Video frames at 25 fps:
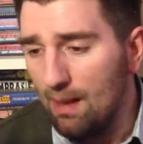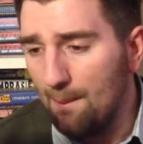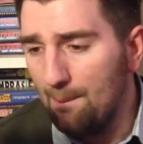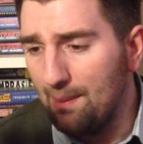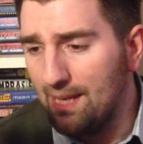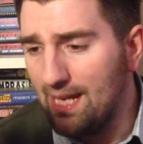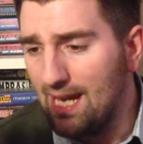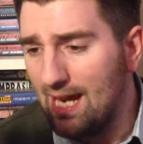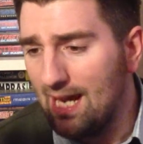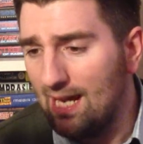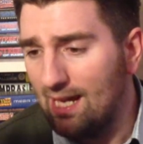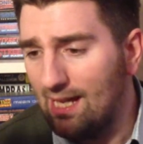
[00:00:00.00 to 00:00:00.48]

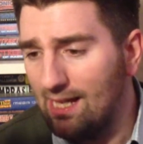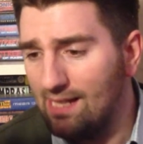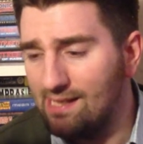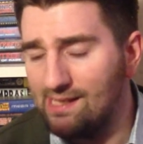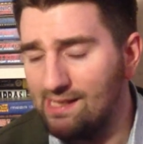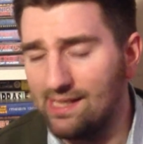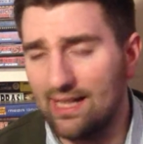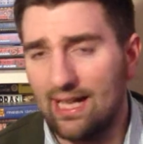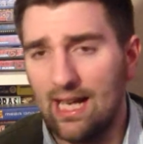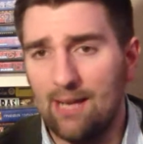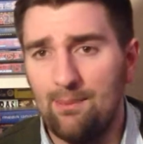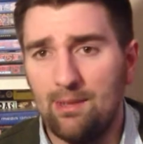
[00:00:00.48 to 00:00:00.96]
But yeah,
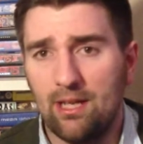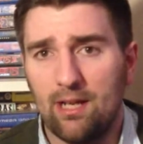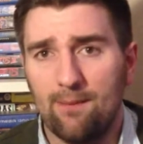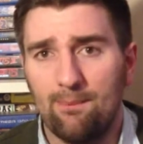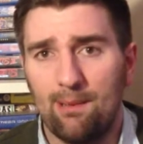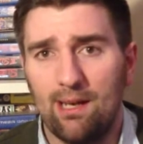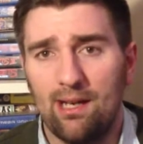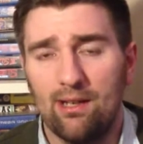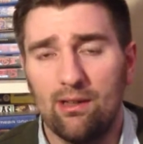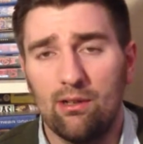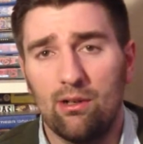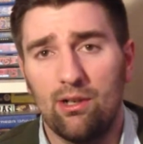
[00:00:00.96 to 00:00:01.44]
it's a game you
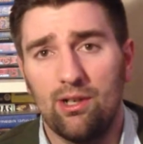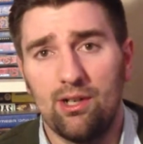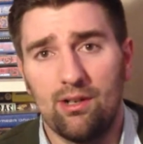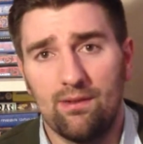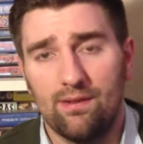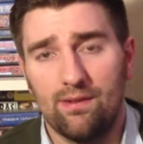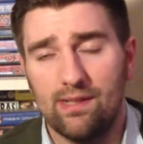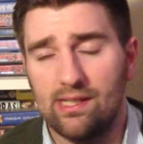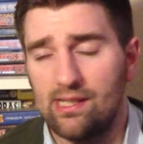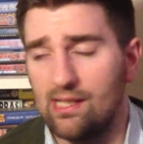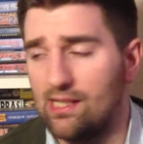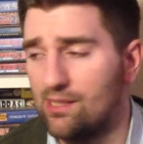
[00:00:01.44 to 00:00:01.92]
can play online,
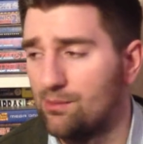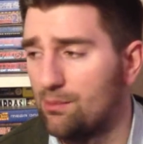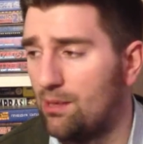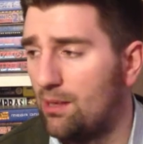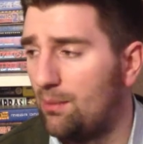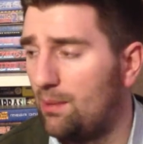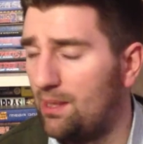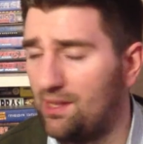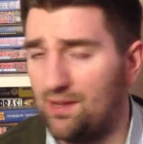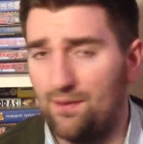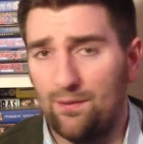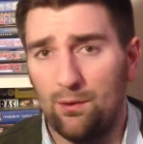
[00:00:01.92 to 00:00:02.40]
obviously, as
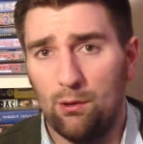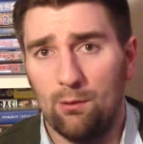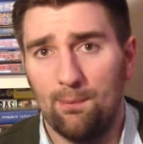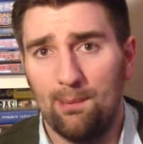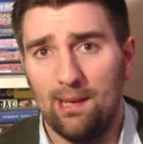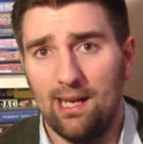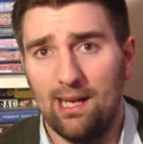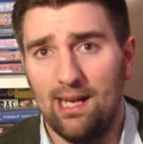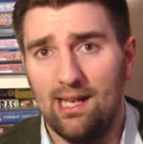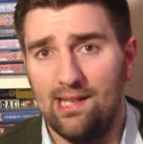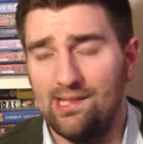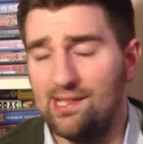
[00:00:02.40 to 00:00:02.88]
well. 1 to 4
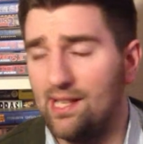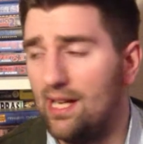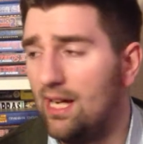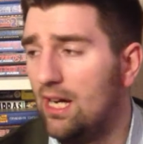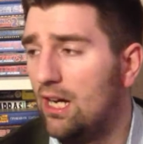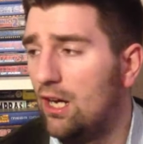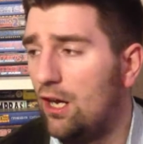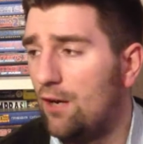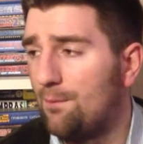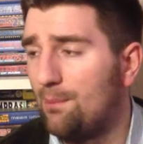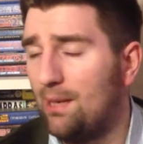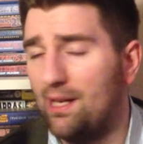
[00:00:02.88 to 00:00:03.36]
players.
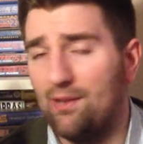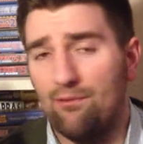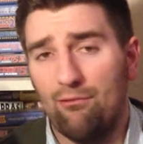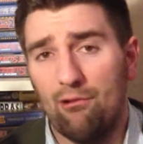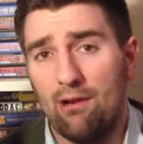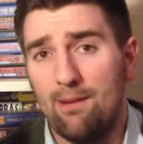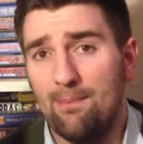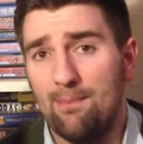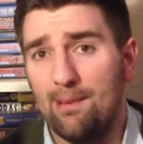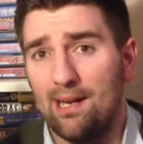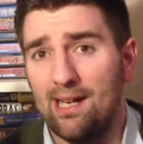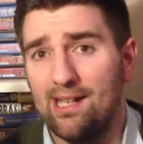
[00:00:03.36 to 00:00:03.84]
I've played
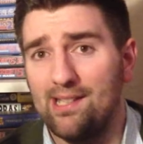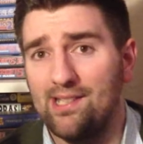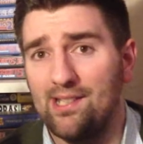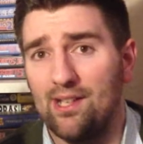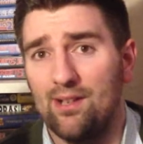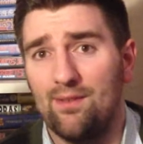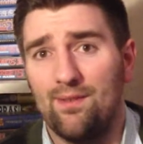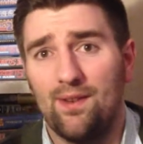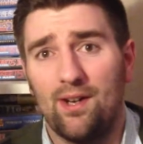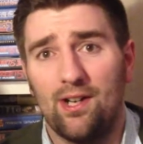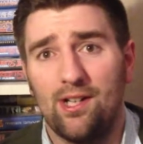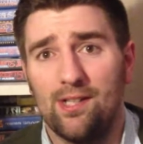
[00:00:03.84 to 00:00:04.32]
3 players
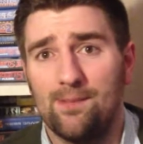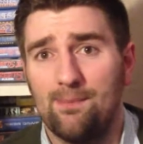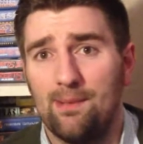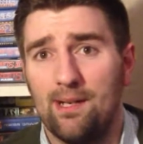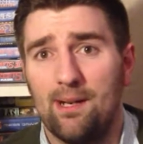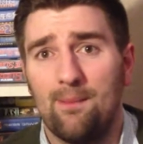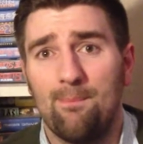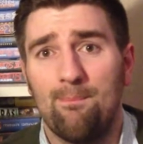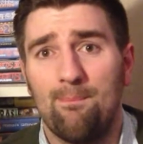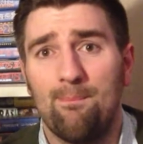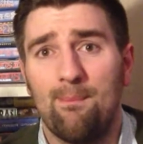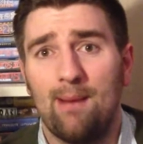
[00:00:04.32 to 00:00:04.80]
so far, and it's
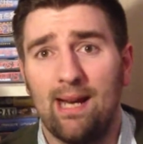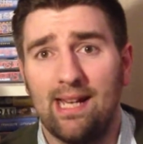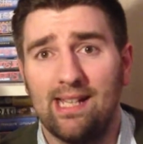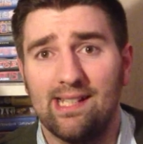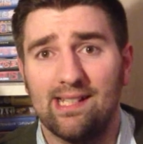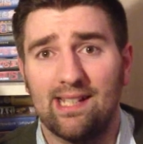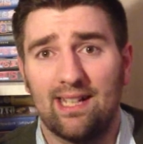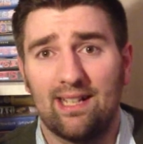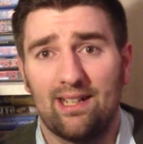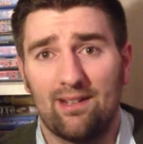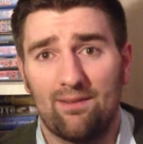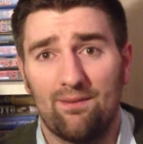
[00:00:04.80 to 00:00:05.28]
been
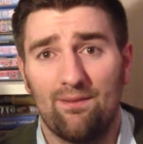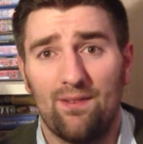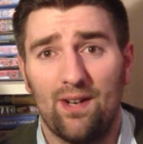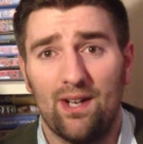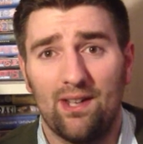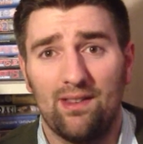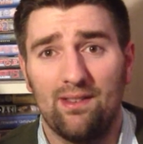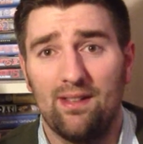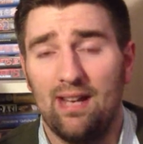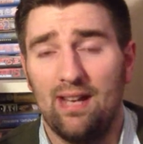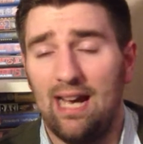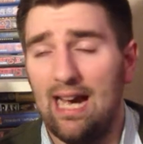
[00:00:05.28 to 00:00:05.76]
amazing
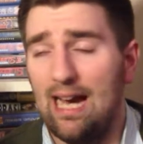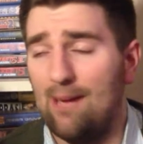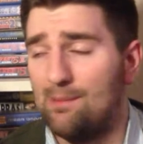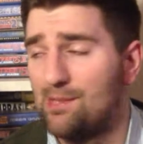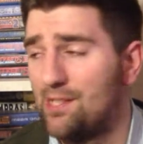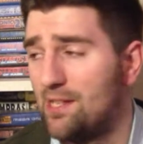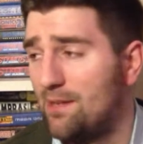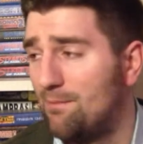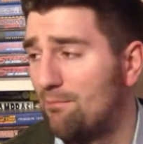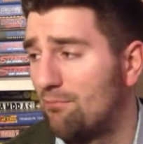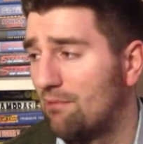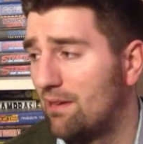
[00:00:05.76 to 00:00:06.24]
fun.
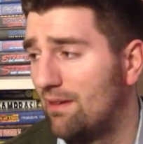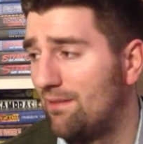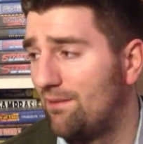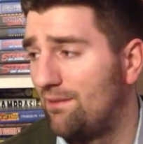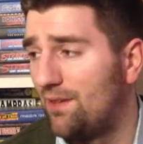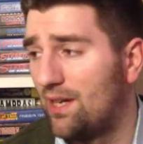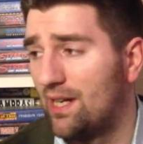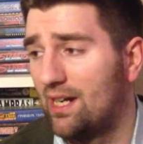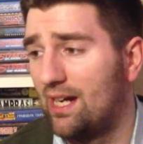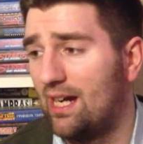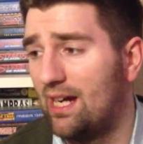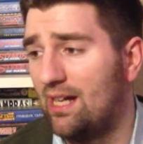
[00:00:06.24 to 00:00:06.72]
Absolutely brilliant
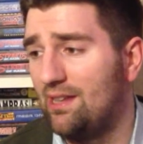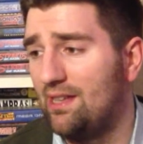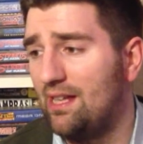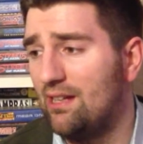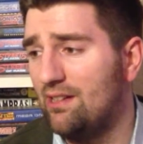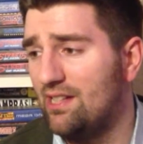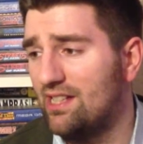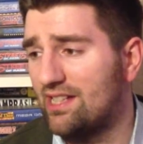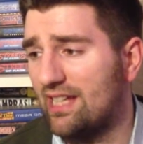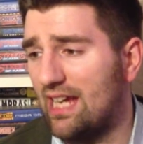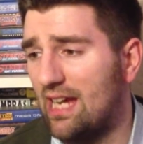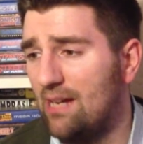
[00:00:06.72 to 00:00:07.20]
fun. And
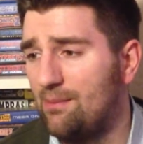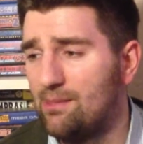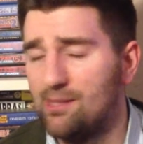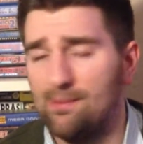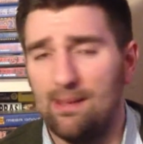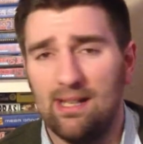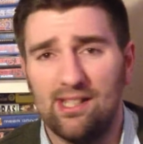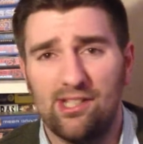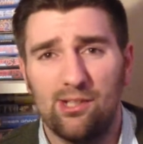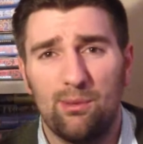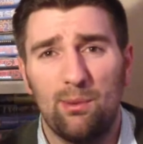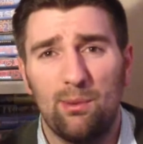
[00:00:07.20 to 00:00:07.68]
now this game is
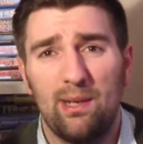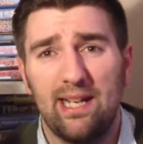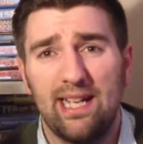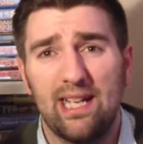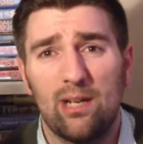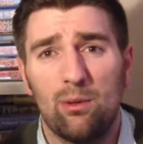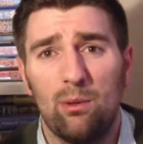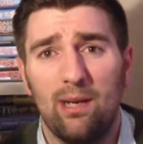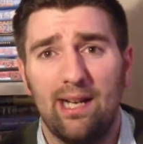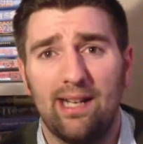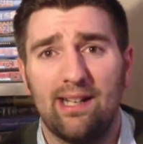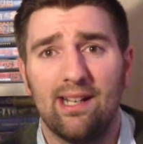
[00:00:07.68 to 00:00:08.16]
about 20
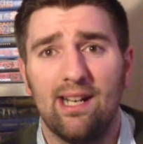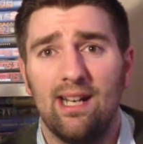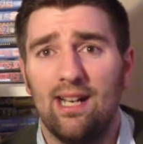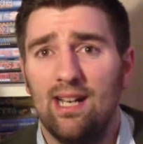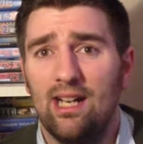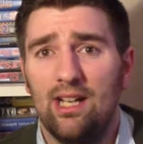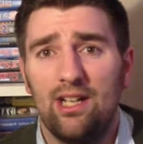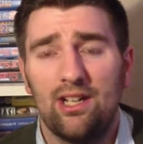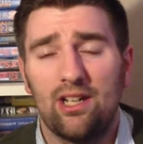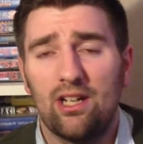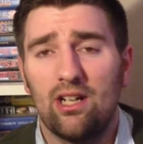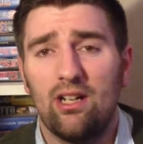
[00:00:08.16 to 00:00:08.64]
quid.
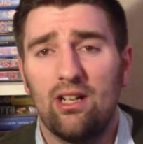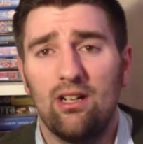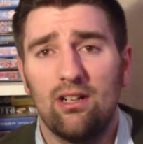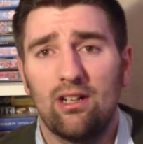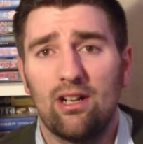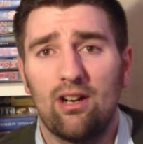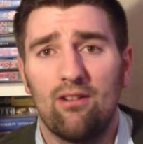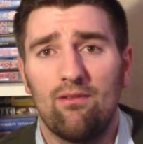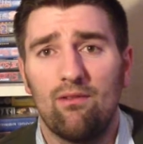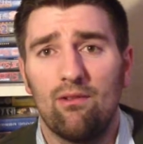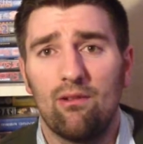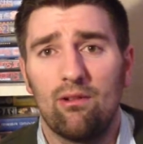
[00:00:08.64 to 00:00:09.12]
You
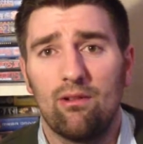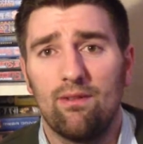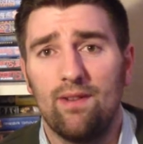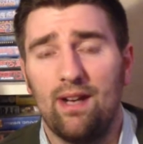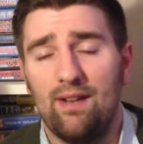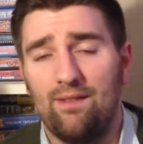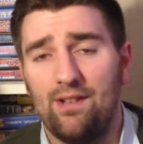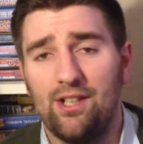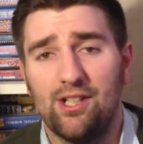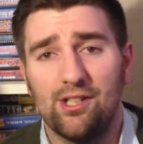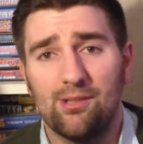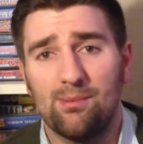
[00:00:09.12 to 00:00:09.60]
can't go wrong with
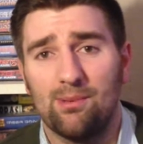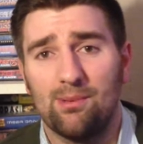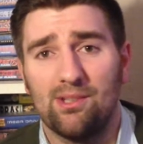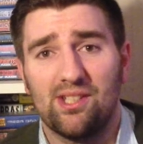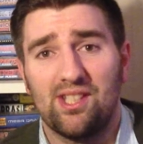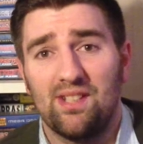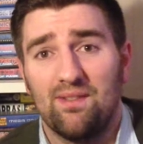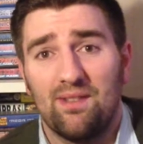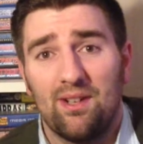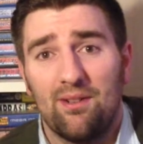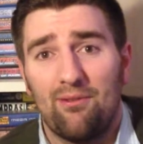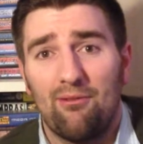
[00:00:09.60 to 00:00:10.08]
it if you just
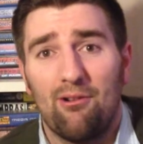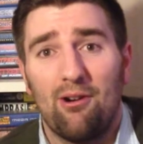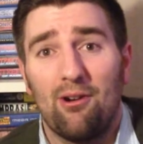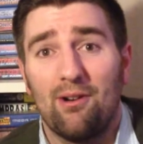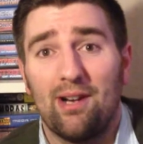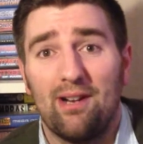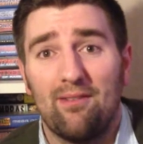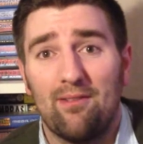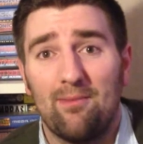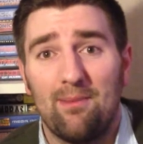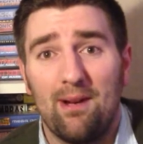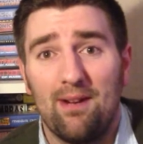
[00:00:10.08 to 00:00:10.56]
want someone to throw
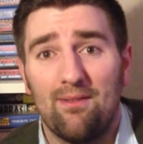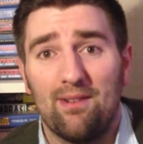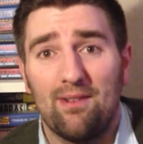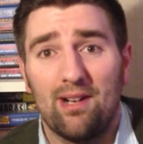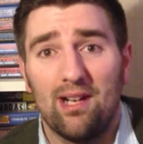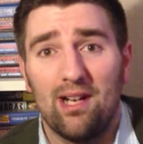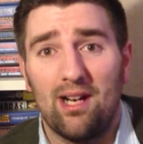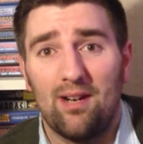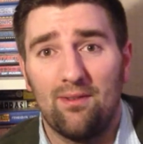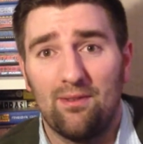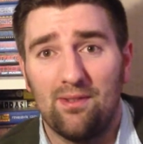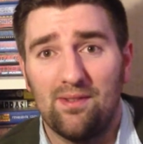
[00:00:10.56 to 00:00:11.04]
and have a bit of a
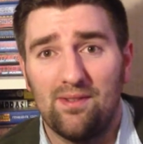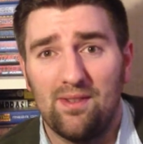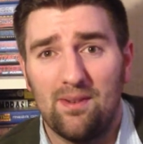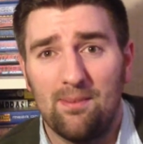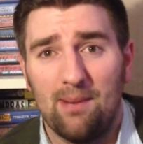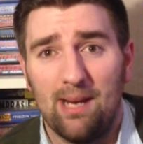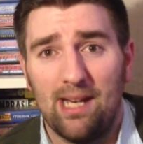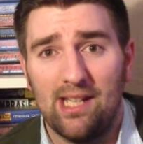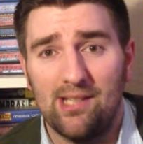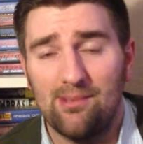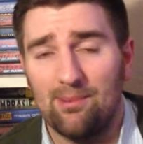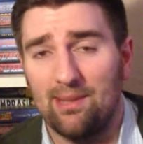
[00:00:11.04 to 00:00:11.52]
laugh with
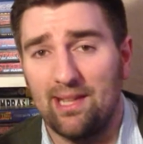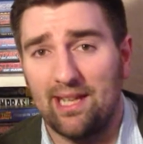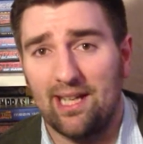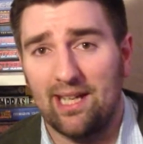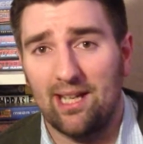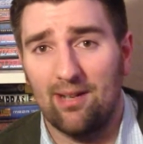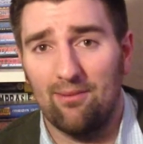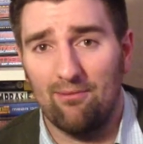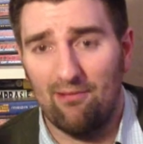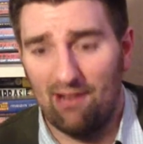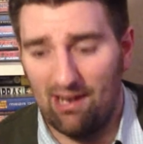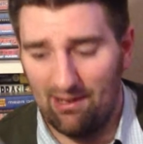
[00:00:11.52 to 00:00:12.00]
your mates when they
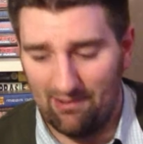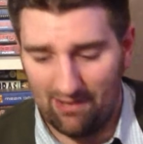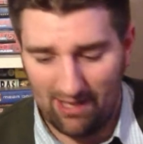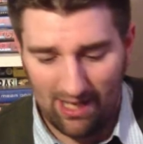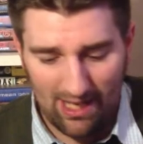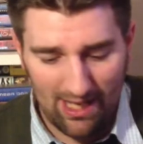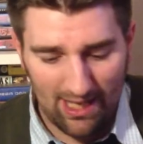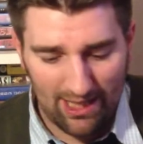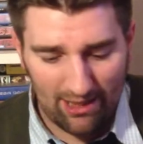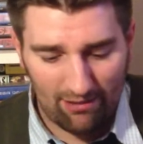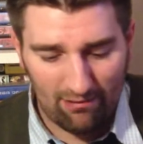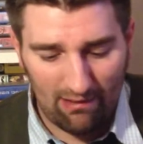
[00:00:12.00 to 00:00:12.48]
come around.
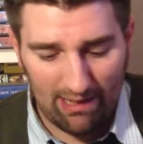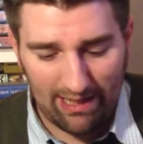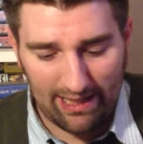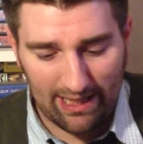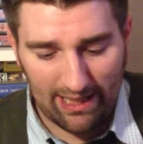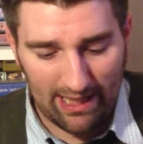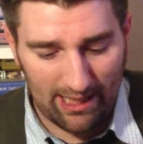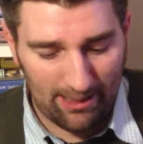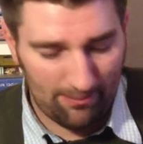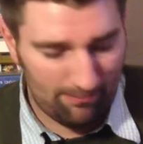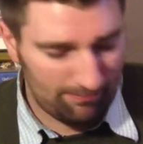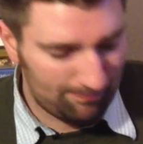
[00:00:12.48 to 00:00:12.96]
Great
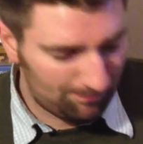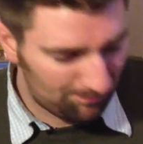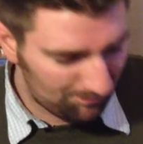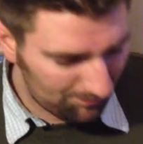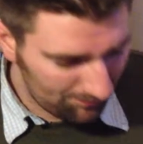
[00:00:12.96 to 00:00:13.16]
game.